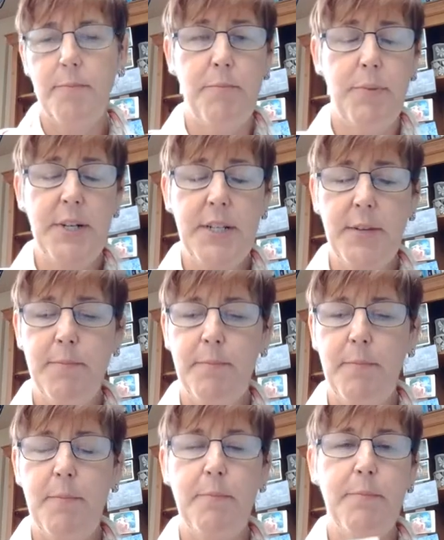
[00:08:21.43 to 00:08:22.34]

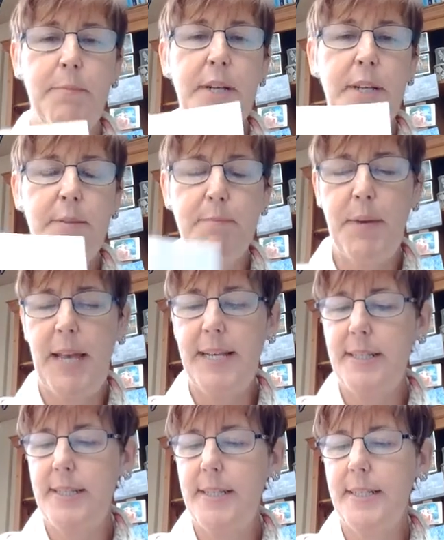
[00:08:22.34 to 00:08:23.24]
brilliant
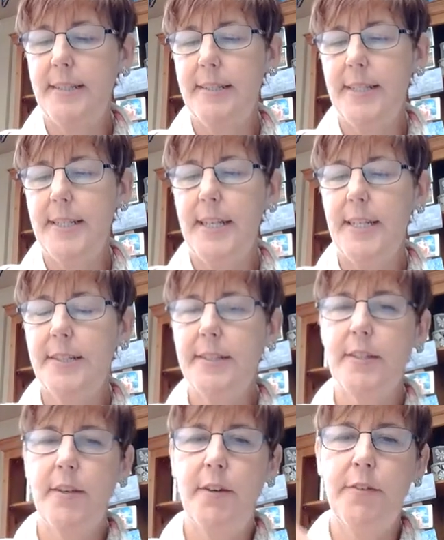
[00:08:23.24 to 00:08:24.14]
paintings in
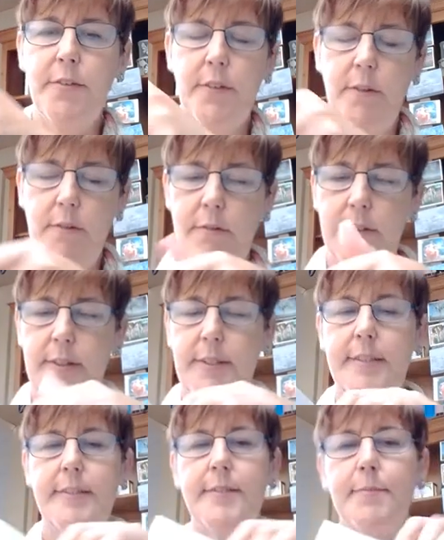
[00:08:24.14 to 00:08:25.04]
it.
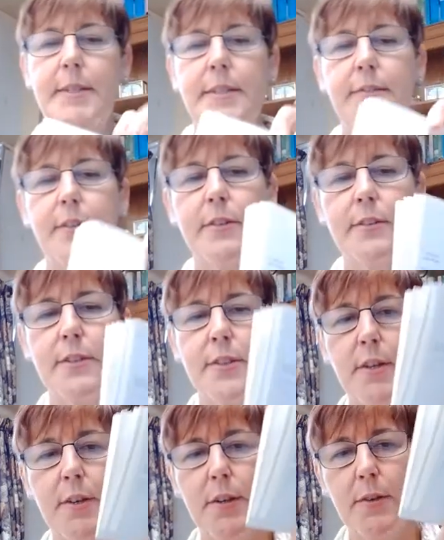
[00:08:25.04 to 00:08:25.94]
It's a bit difficult to
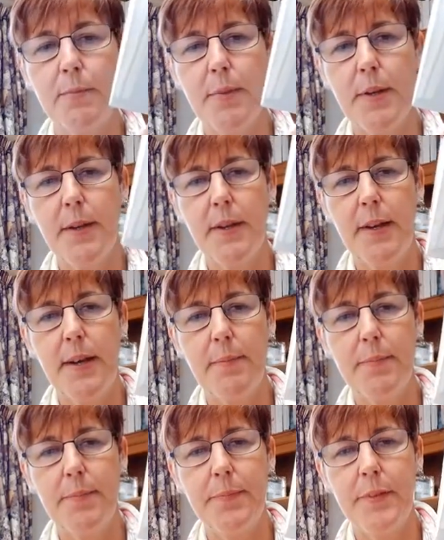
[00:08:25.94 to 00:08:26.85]
show you, but if I can
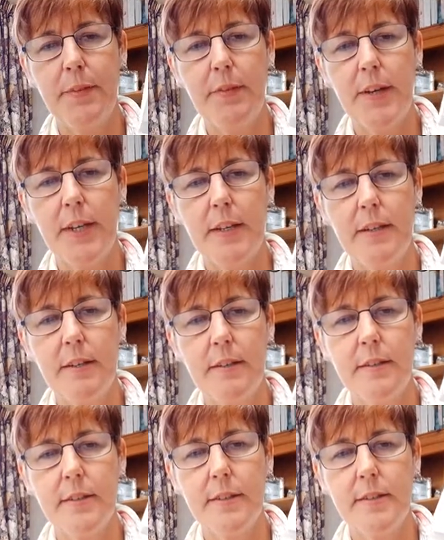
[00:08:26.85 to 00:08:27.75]

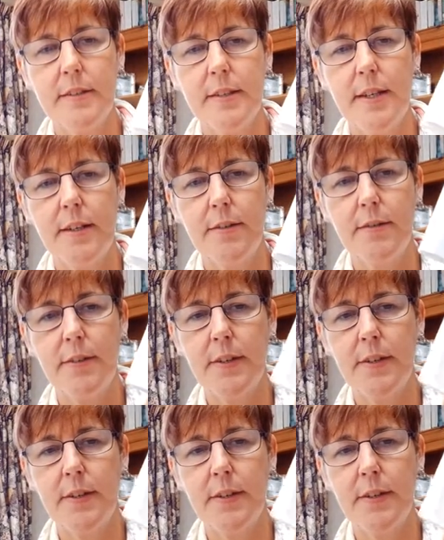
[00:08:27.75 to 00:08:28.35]
just kind